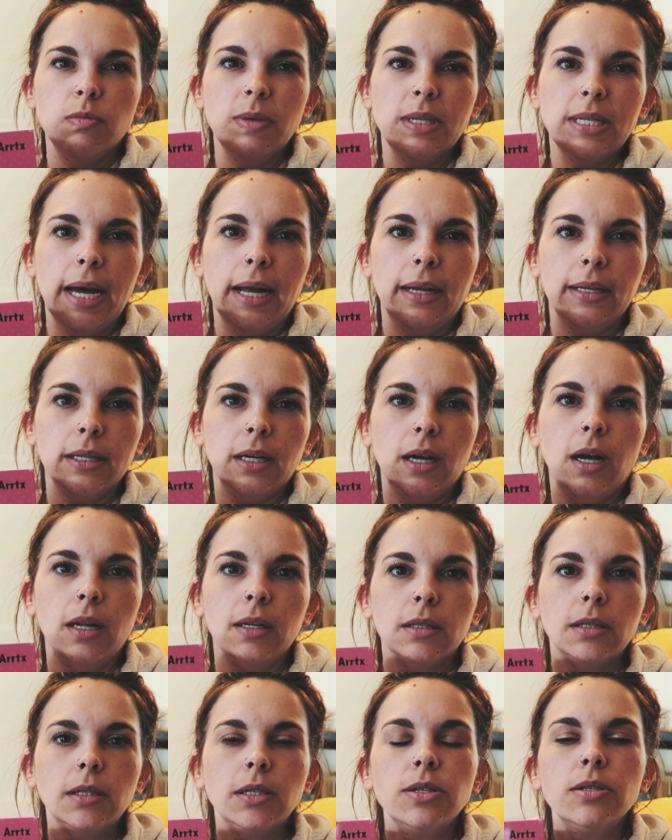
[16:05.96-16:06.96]
metallic
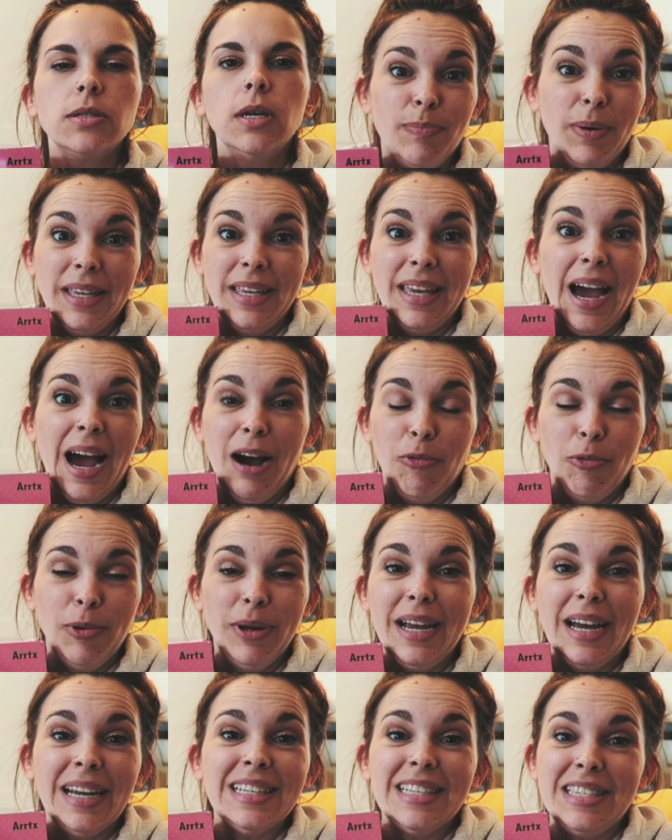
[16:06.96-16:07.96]
colors. But yeah,
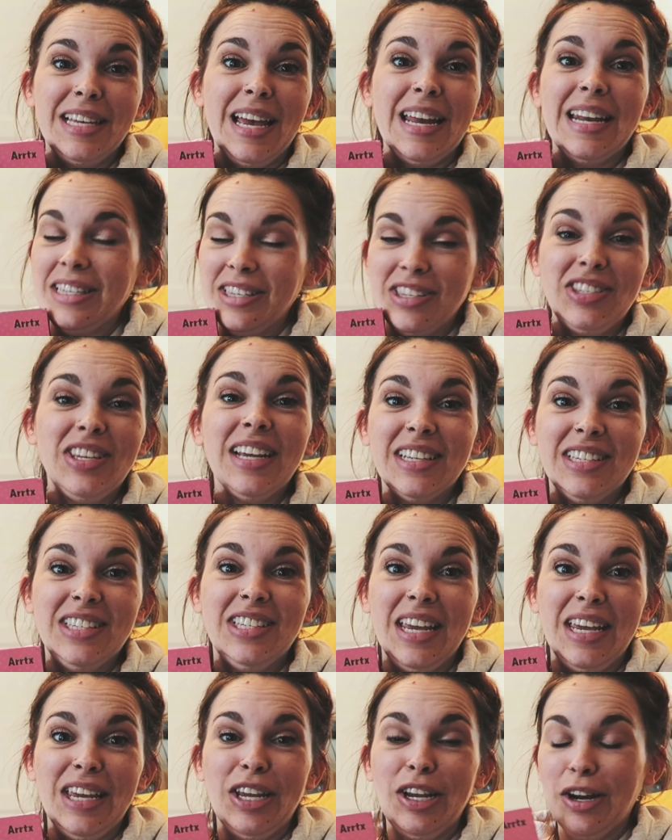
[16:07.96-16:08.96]
we got a set of
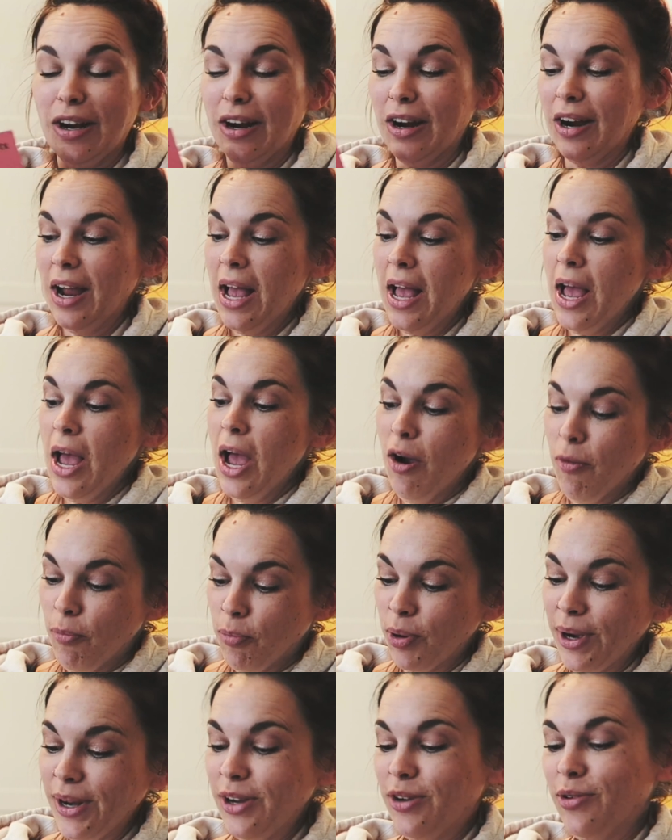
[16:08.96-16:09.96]
60 here.
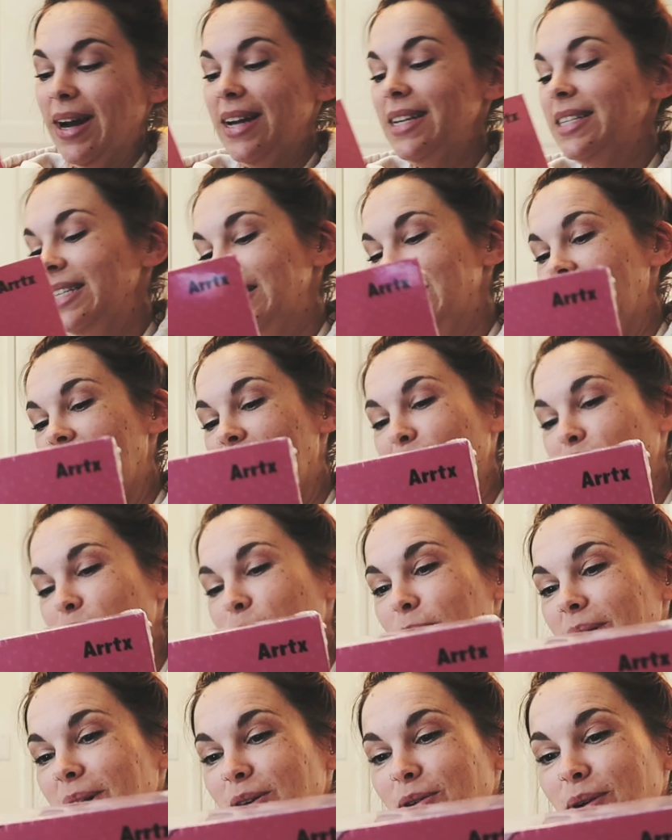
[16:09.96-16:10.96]
Pretty crazy town, pretty